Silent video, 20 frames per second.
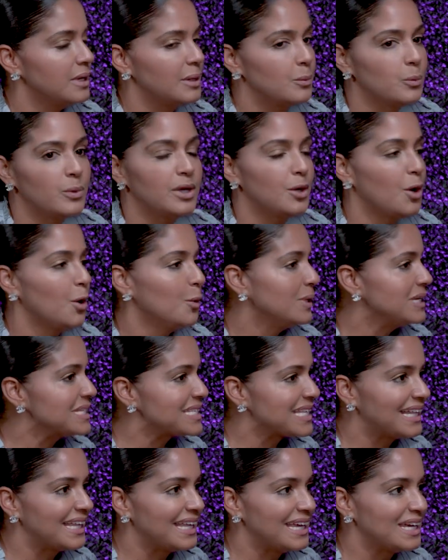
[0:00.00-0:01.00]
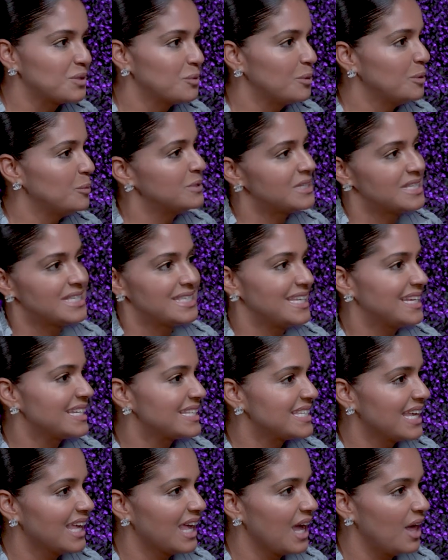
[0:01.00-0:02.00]
And we always clicked. We would stick
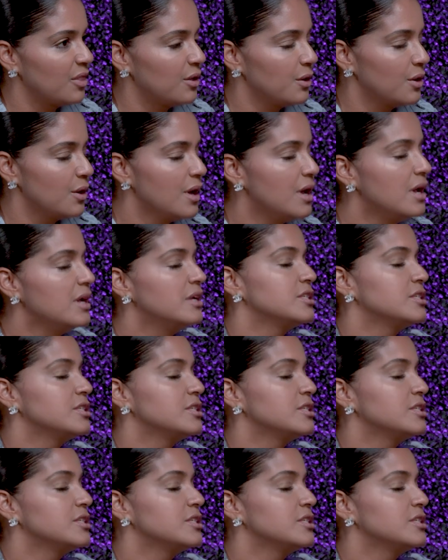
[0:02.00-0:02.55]
together.